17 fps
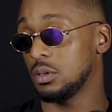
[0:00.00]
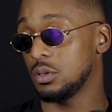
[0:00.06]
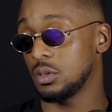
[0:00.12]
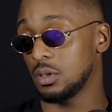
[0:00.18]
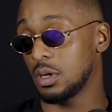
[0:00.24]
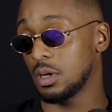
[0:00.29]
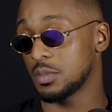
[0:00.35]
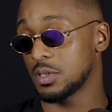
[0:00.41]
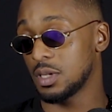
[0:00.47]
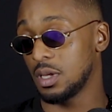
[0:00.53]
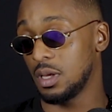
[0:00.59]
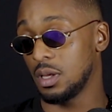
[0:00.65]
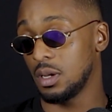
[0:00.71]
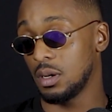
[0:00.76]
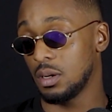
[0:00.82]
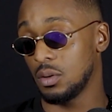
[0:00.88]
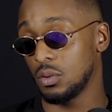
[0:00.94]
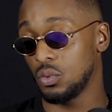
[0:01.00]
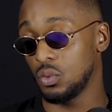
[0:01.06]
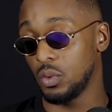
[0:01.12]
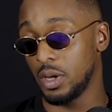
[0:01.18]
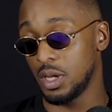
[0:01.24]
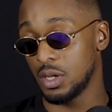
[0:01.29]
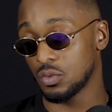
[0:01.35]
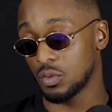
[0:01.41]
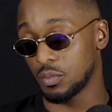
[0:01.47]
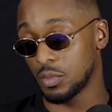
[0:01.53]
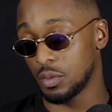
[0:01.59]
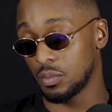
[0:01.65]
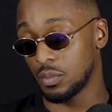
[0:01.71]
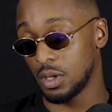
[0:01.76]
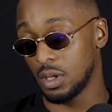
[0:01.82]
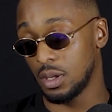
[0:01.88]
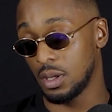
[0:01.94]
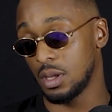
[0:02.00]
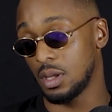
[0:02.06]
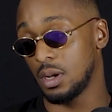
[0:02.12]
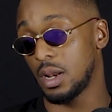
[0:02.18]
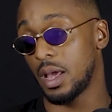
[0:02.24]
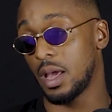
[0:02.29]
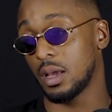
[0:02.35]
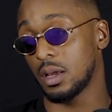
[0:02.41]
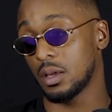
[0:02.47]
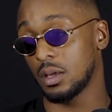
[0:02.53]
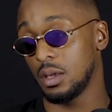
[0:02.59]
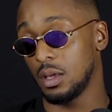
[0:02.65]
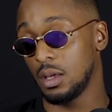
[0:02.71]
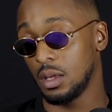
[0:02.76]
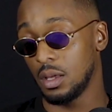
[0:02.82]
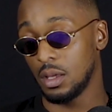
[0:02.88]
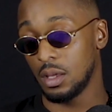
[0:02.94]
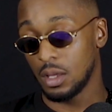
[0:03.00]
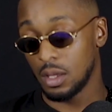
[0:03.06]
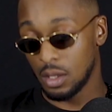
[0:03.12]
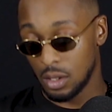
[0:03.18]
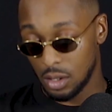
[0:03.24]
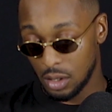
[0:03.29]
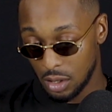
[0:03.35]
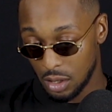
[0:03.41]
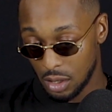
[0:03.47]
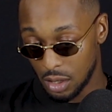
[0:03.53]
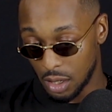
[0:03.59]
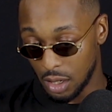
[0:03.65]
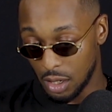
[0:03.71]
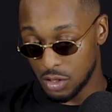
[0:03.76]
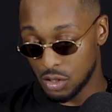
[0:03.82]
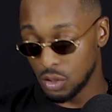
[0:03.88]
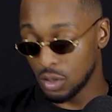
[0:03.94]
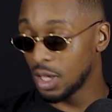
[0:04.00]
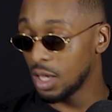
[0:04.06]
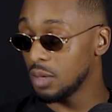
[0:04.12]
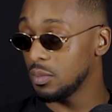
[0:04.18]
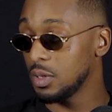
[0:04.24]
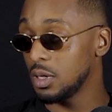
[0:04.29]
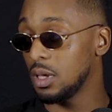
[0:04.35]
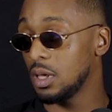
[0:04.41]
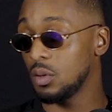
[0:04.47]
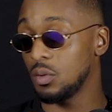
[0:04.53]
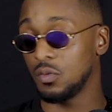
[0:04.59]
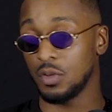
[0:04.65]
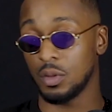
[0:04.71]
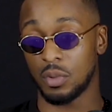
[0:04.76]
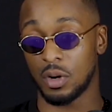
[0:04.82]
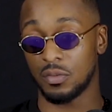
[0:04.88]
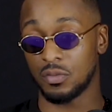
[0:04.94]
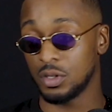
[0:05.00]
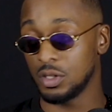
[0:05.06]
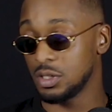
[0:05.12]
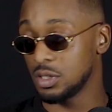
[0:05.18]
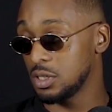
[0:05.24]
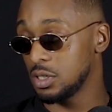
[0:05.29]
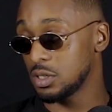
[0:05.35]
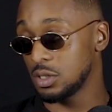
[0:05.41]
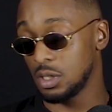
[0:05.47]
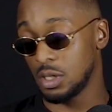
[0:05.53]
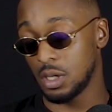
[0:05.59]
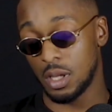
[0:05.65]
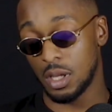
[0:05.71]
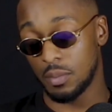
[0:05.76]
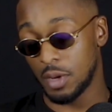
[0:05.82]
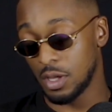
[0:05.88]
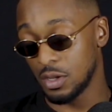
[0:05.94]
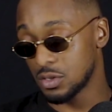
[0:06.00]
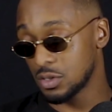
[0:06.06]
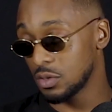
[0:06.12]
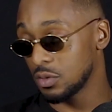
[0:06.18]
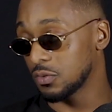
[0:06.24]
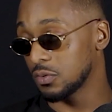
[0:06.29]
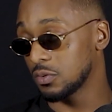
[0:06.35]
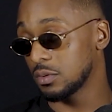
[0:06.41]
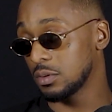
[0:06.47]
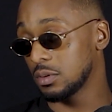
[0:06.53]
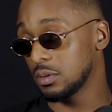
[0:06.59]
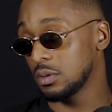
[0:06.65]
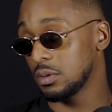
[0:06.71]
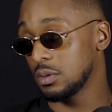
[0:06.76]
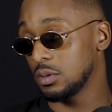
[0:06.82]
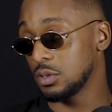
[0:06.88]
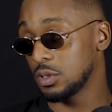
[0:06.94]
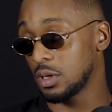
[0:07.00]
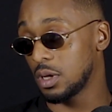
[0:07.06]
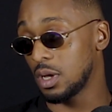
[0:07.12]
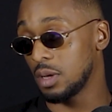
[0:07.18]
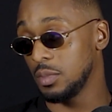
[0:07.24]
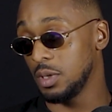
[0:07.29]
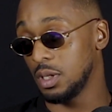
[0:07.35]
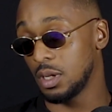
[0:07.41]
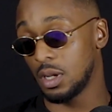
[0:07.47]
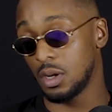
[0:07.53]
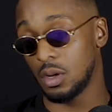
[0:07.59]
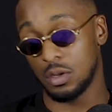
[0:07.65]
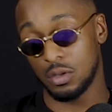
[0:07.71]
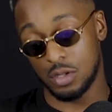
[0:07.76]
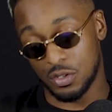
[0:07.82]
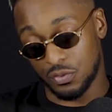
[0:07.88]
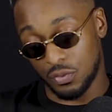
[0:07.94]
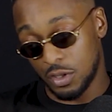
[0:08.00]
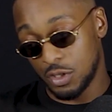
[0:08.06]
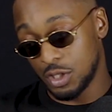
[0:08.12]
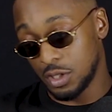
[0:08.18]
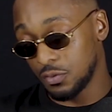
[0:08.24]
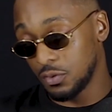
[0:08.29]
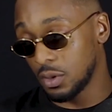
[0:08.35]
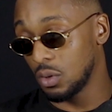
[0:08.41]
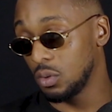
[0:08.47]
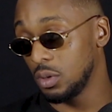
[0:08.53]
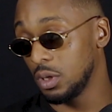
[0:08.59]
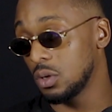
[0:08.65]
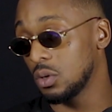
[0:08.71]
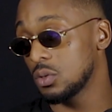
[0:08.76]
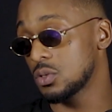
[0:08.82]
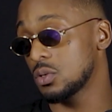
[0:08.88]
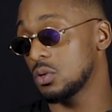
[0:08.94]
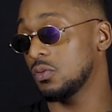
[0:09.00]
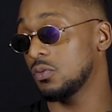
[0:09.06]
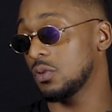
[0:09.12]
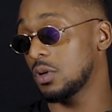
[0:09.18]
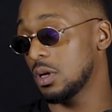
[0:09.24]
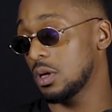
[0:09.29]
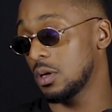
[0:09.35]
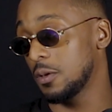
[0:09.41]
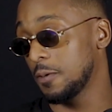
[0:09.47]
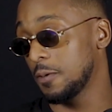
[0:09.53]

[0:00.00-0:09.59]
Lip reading: Do you know what I'm saying? Always remember, like, unless you came in here with your brother and your sister, you're here by yourself. Do you know what I mean? And this friendship thing only goes so far.